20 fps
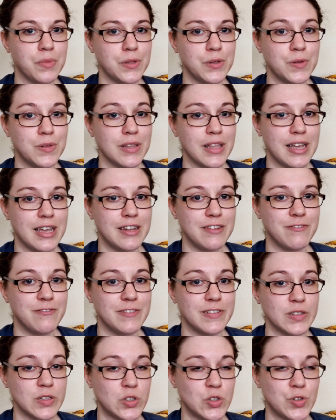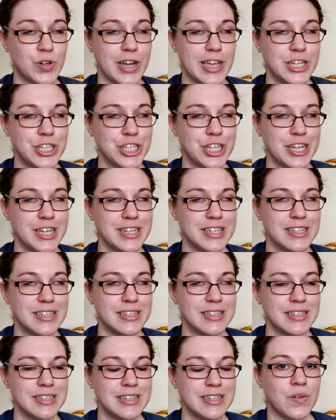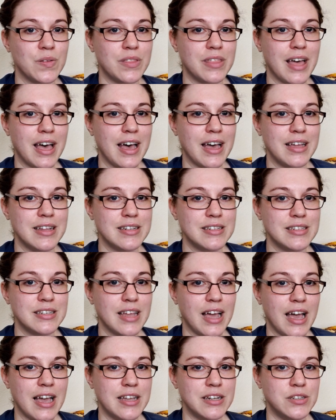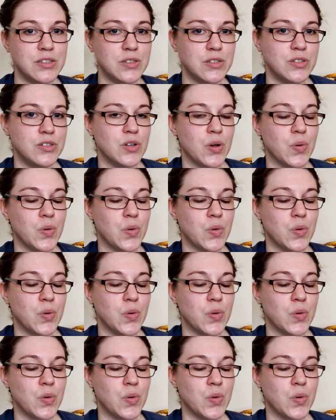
blue light filtration so that I